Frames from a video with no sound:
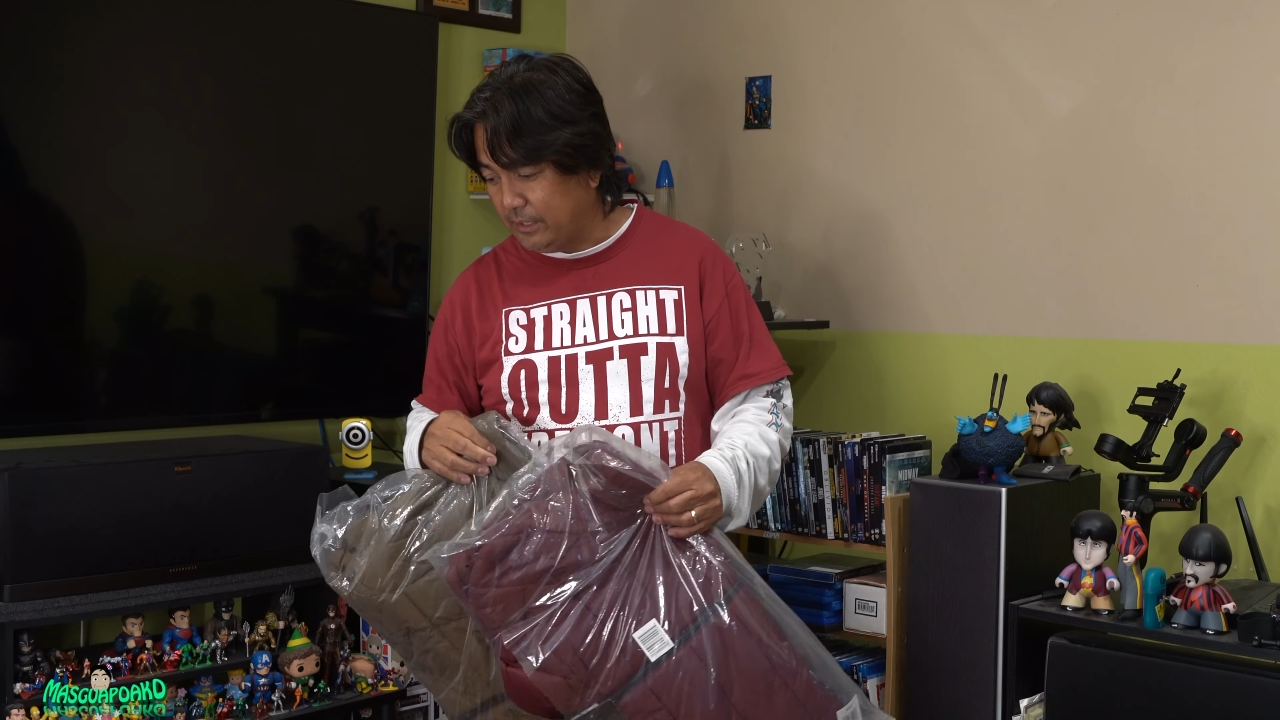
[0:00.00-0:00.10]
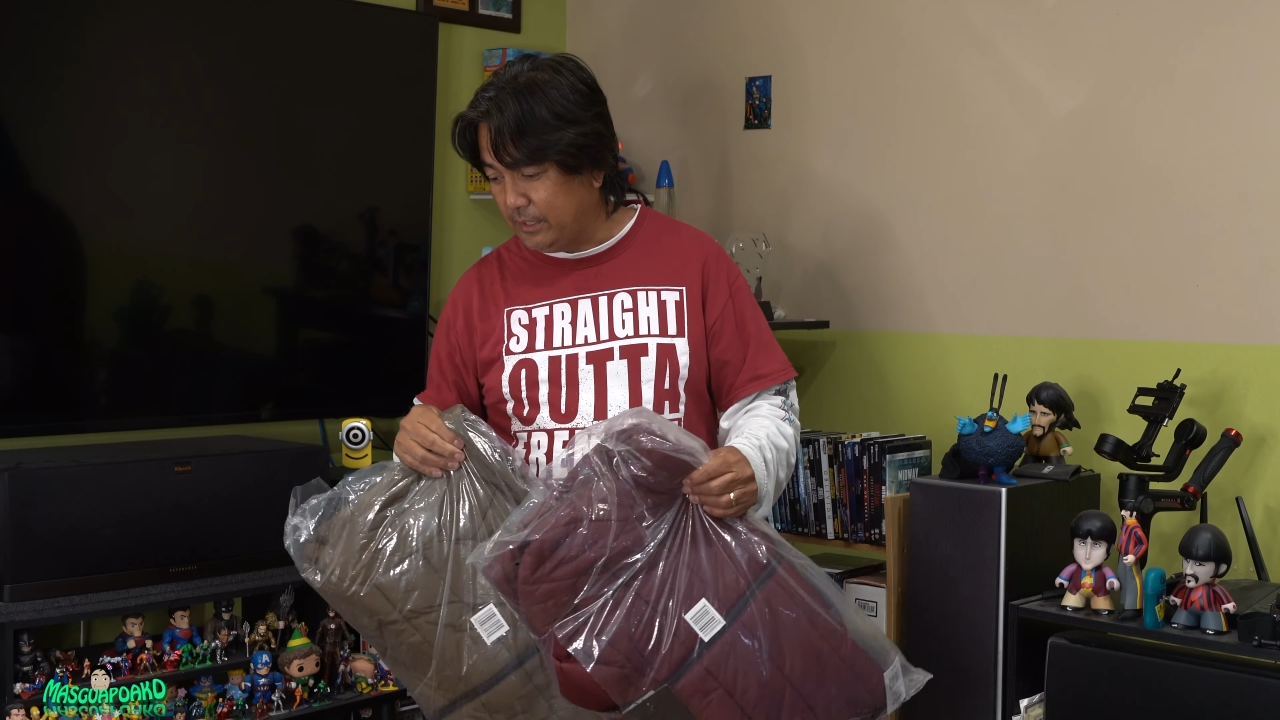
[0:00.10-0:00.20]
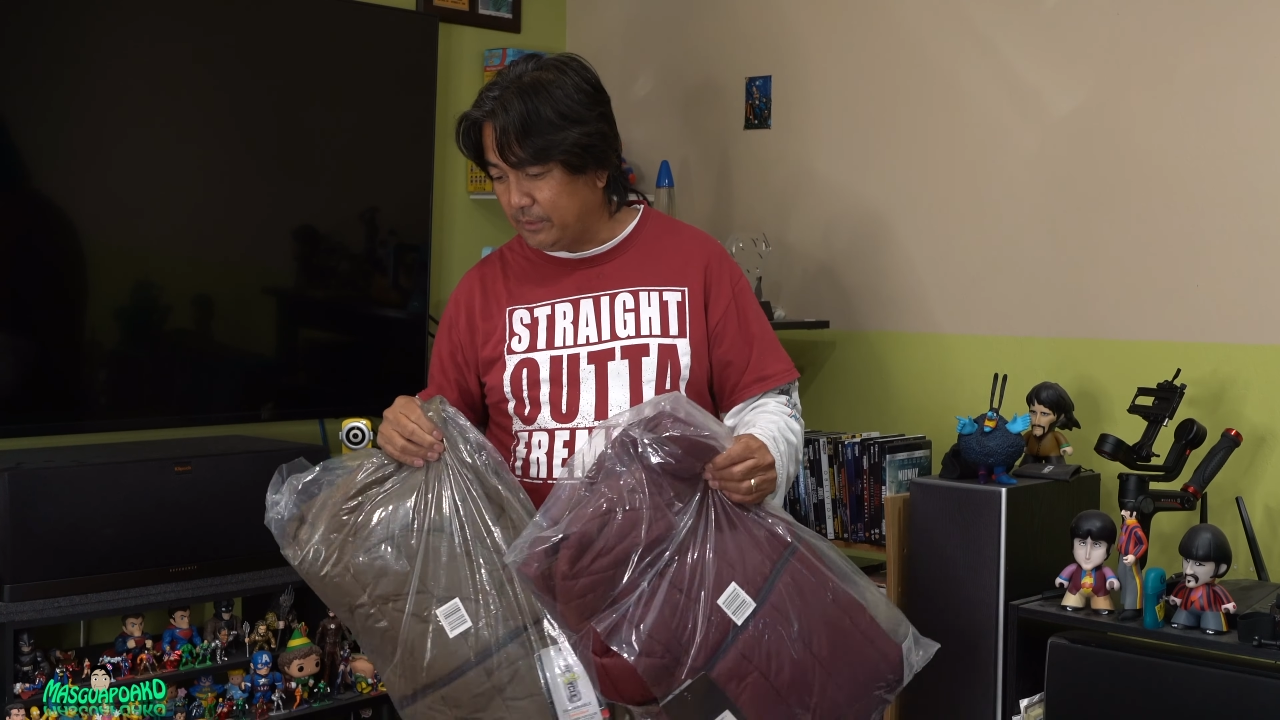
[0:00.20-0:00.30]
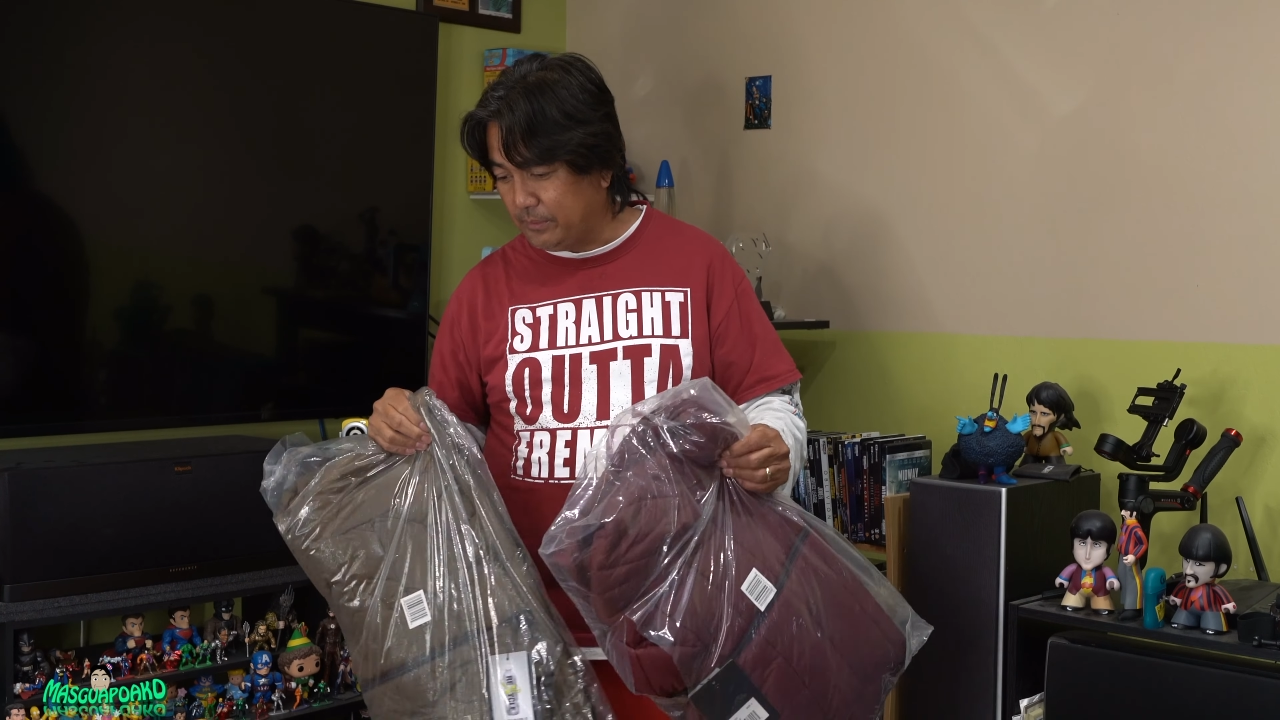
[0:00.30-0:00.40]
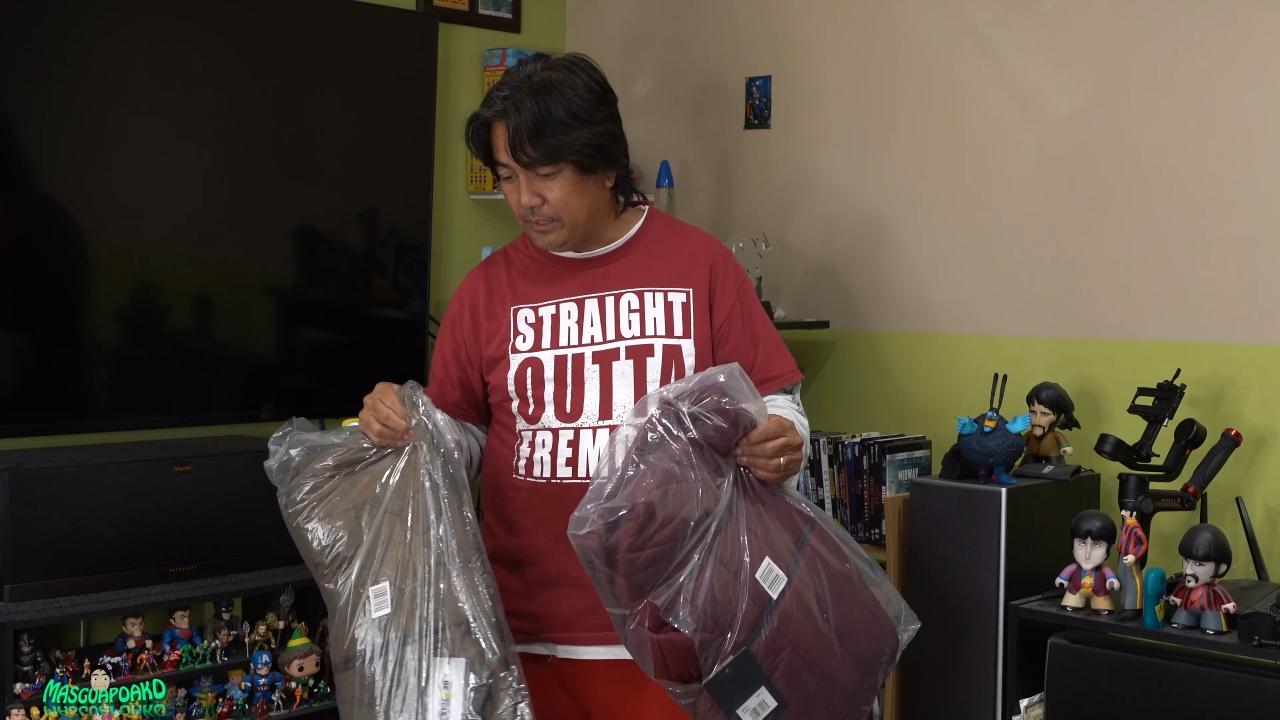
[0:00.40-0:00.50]

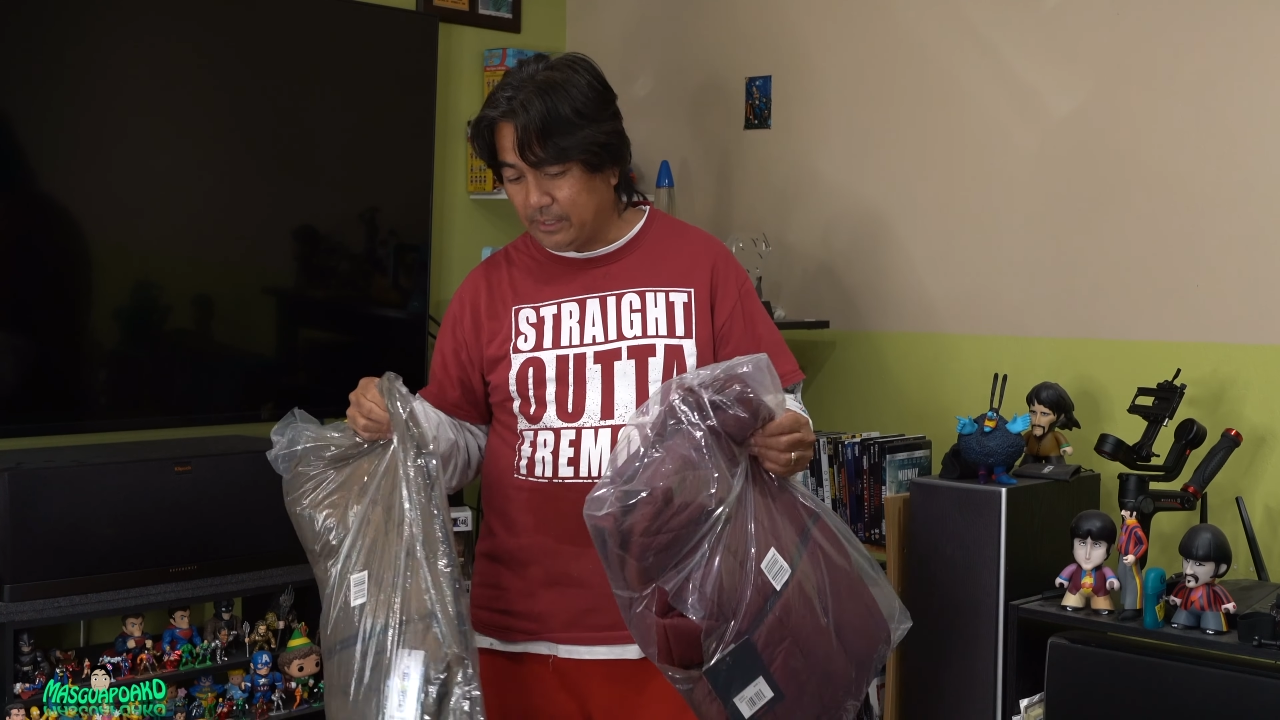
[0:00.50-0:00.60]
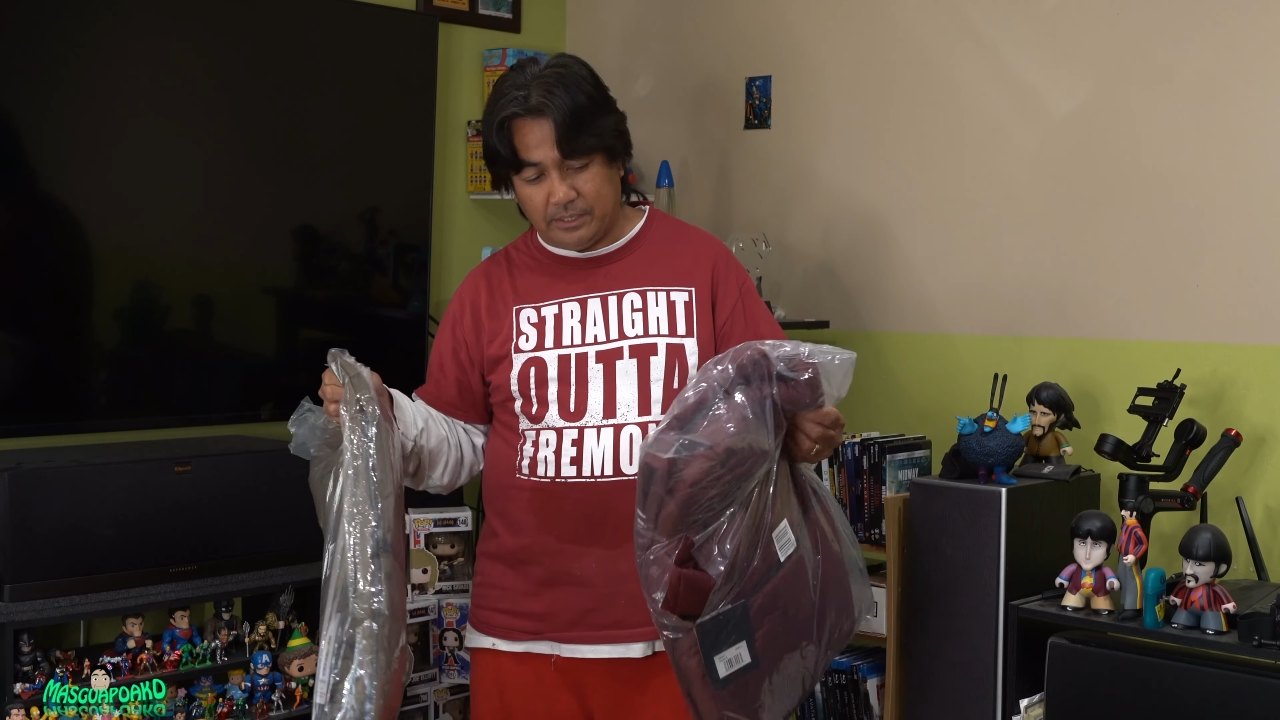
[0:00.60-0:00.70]
Anyway,